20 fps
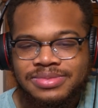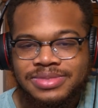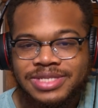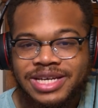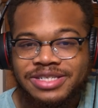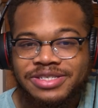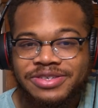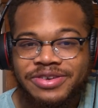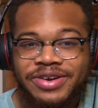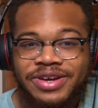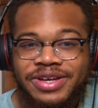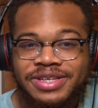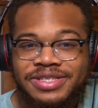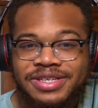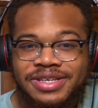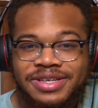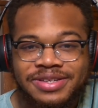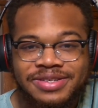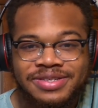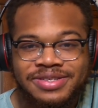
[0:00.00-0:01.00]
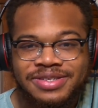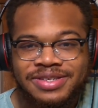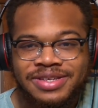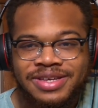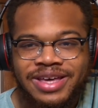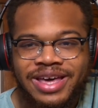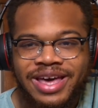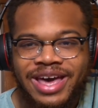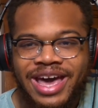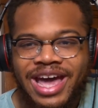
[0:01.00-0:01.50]
That's crazy though.
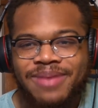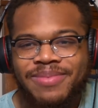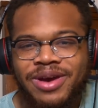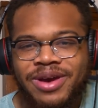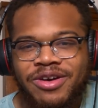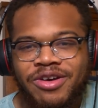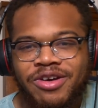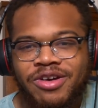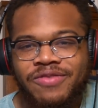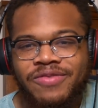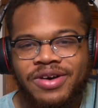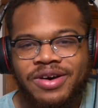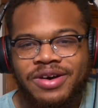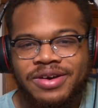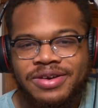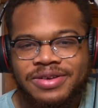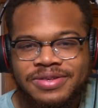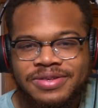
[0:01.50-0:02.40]
Edmund Irvine.